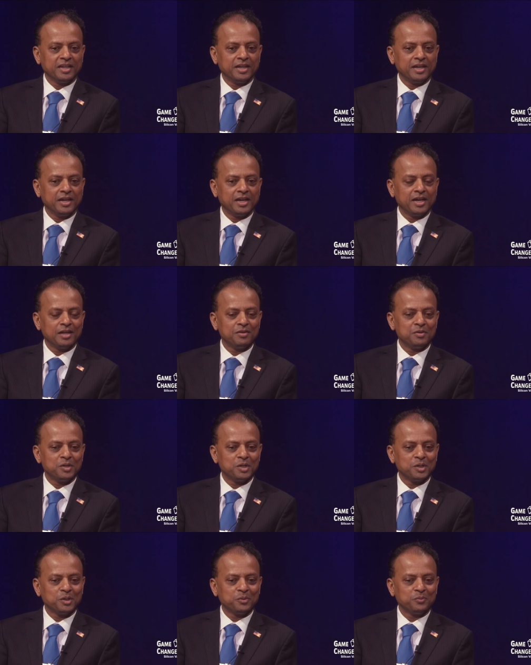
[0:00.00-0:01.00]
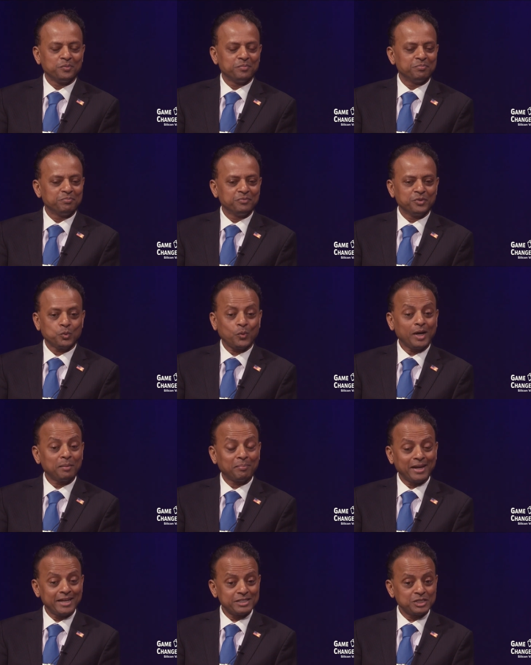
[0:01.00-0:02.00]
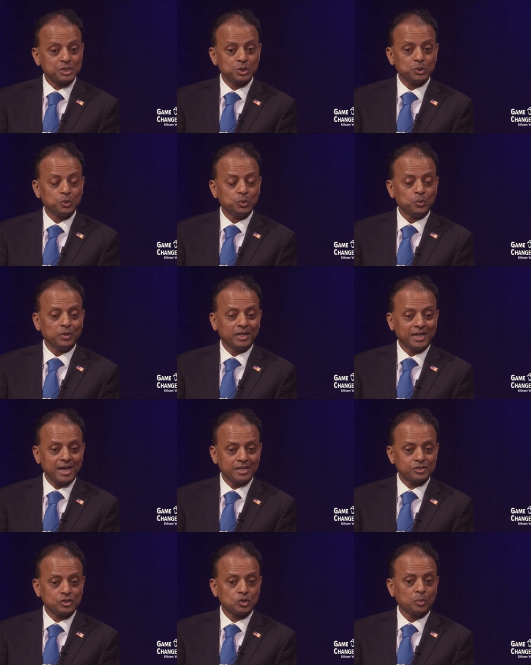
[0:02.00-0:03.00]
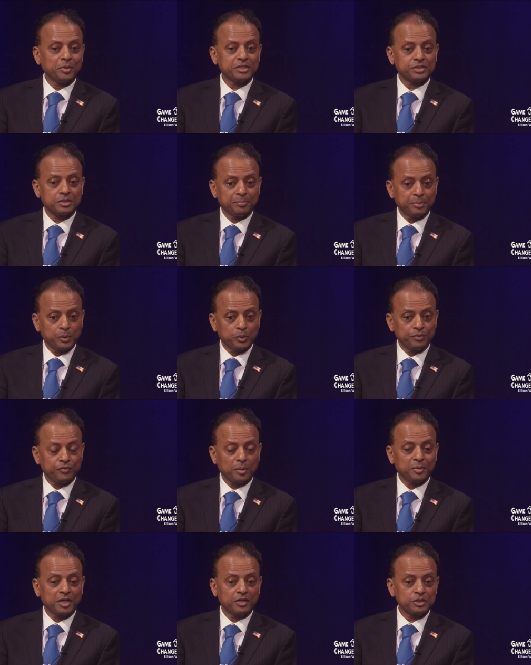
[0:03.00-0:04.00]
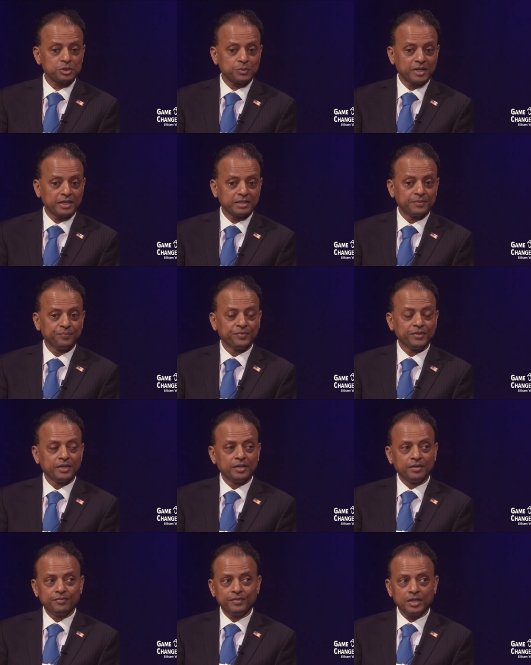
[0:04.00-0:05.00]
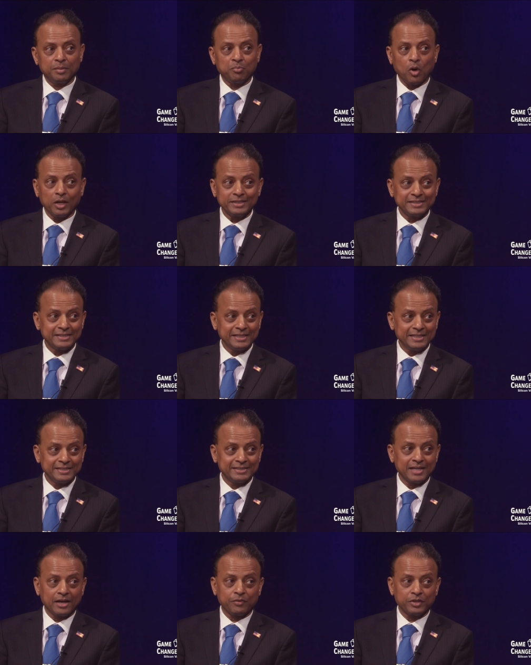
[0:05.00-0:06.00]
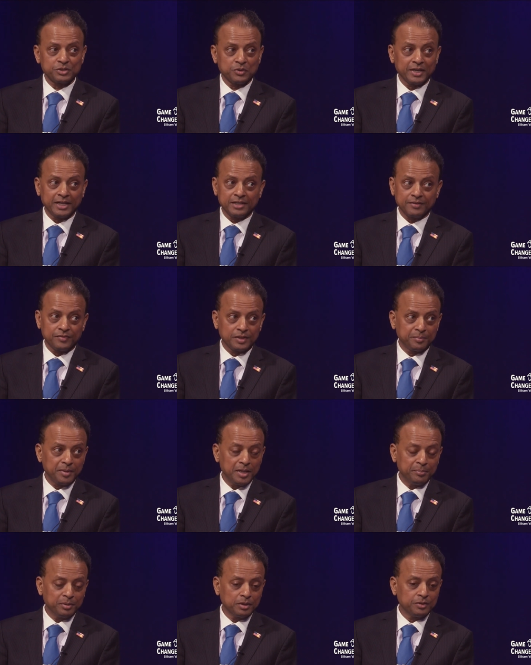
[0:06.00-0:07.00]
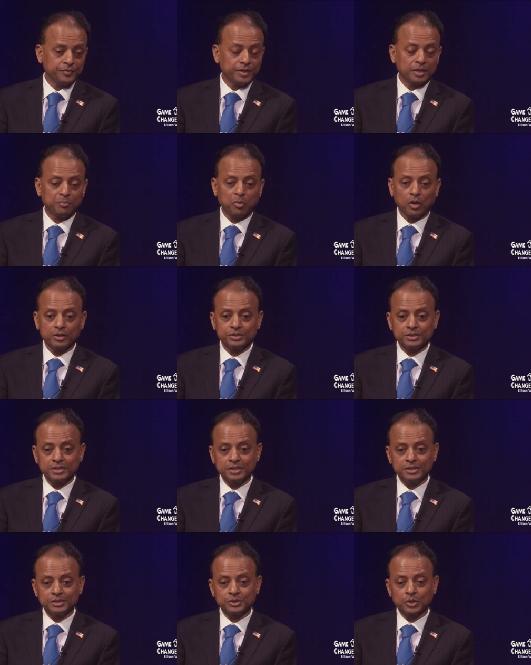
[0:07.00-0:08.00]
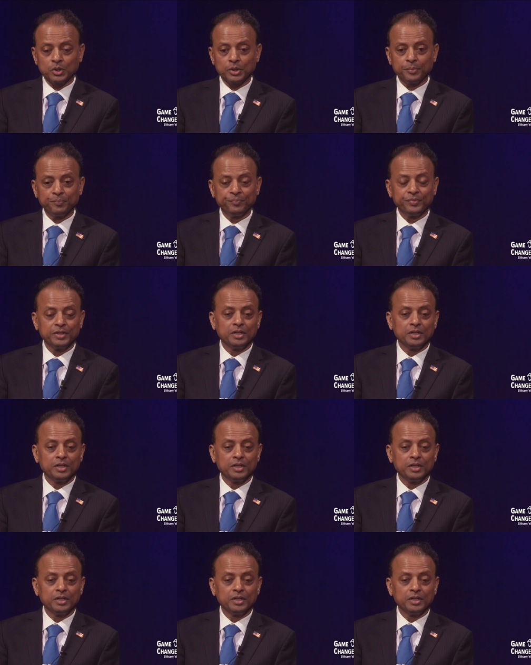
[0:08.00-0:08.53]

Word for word: and uh, quite blessed to get so much support from our district. We had policies that resonated with people. We had policies on